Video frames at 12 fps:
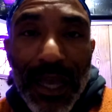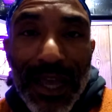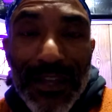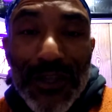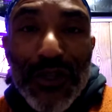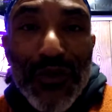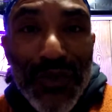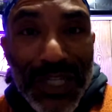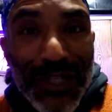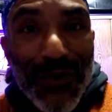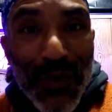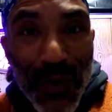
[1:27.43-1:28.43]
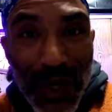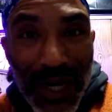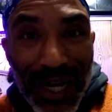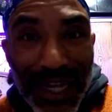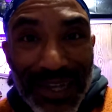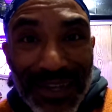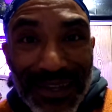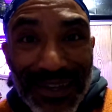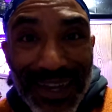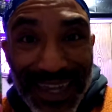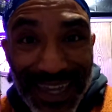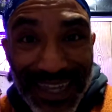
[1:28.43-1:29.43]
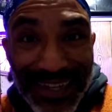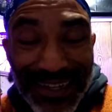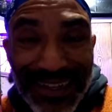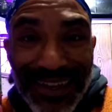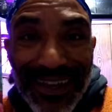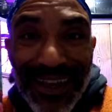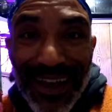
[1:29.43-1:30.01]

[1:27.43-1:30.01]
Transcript: And there's a reason why, again,